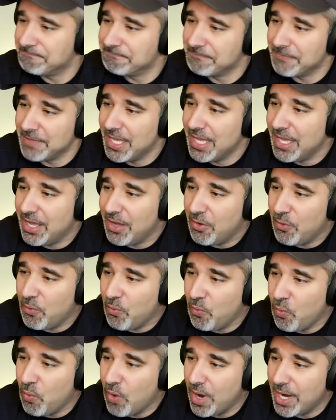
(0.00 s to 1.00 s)
Sure.
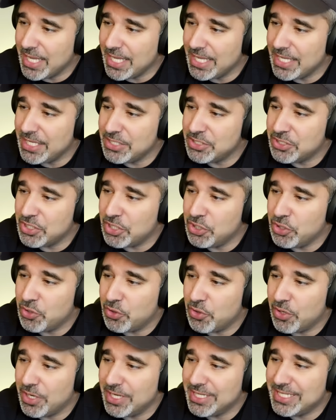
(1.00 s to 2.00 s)
What is
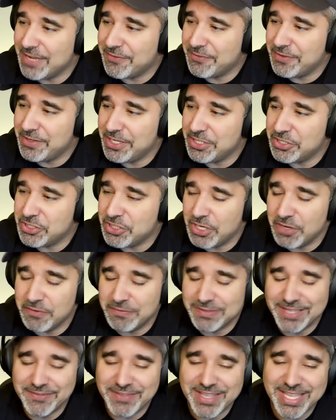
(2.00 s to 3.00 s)
your definition
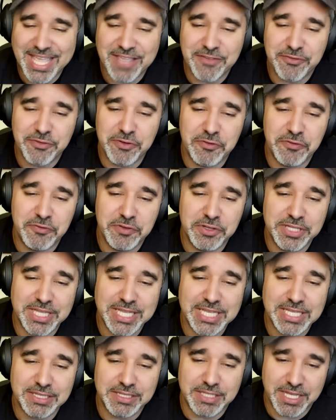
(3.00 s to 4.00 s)
of living a
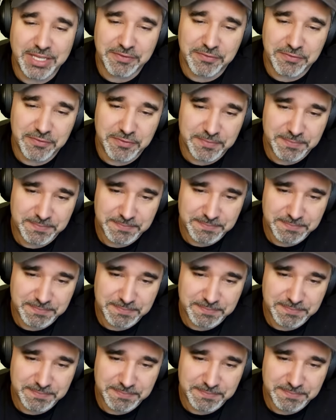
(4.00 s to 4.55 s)
fulfilling life?